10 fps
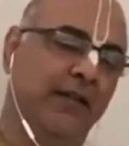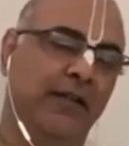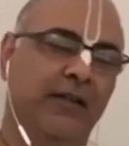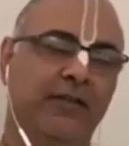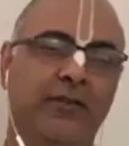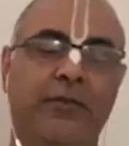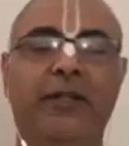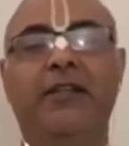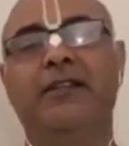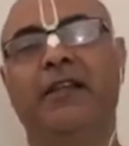So, but
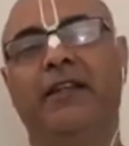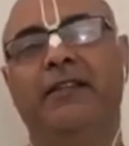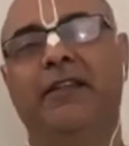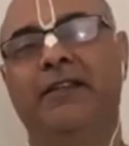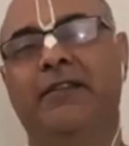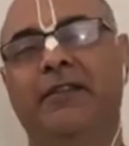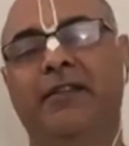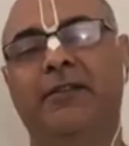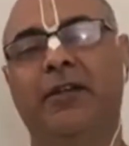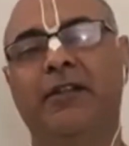this guy says, the
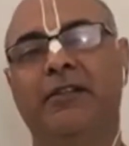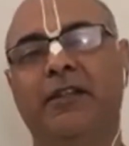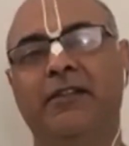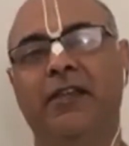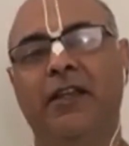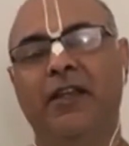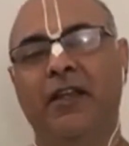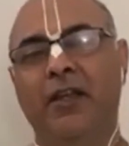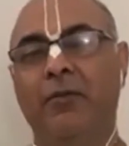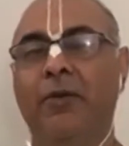scholar says,
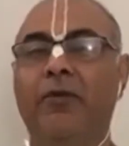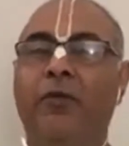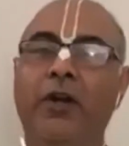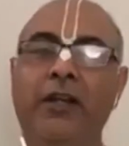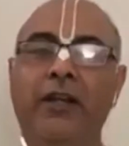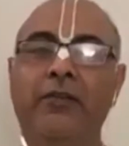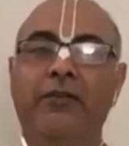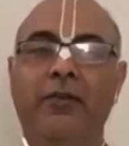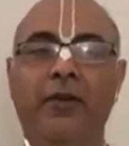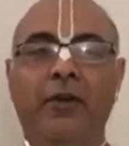but what if
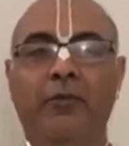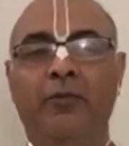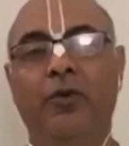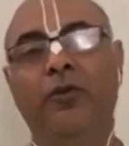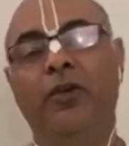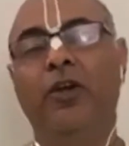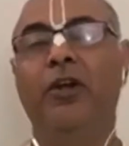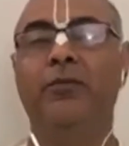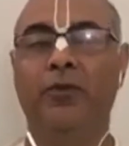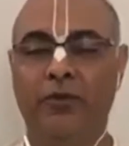bull would not
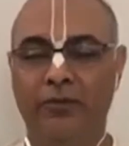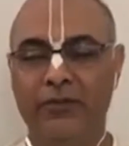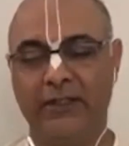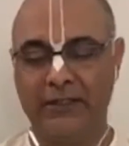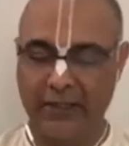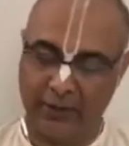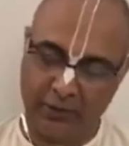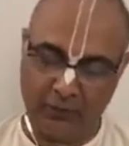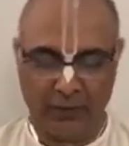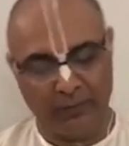move, just stand at
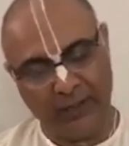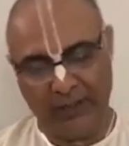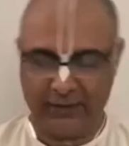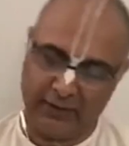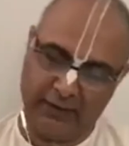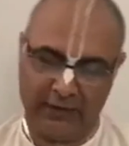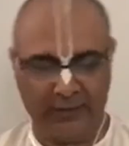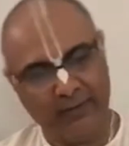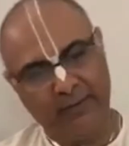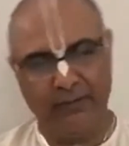one place and
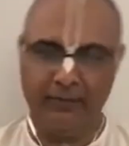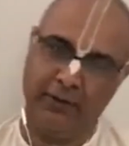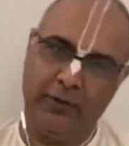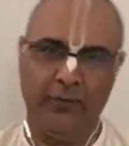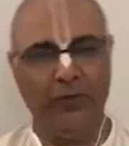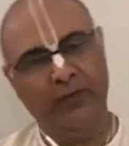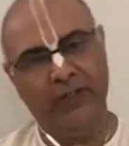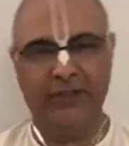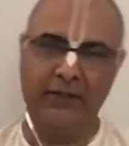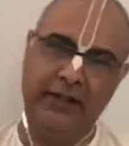just, move
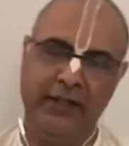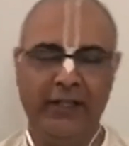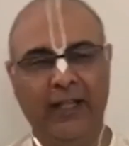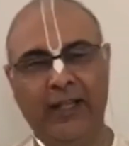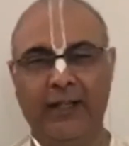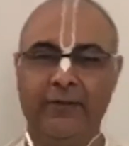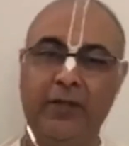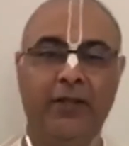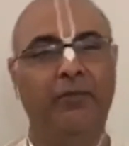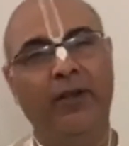its neck? Then
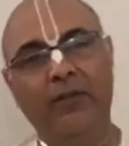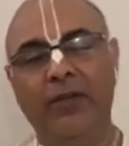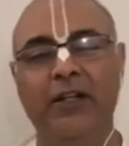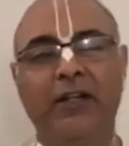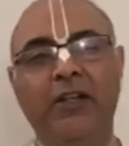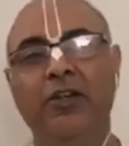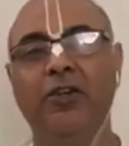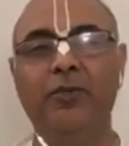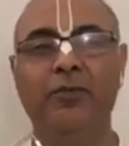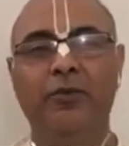the bell would continue to
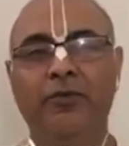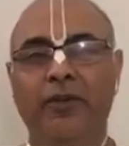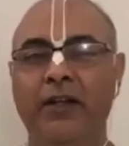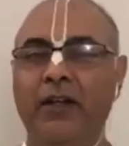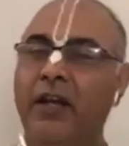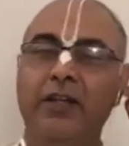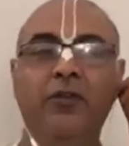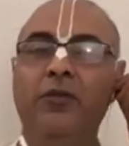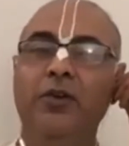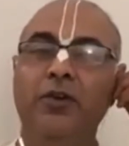move, and you
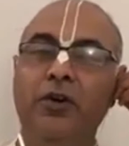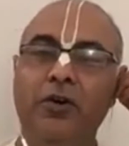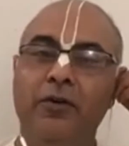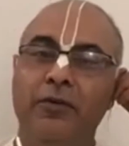wouldn't know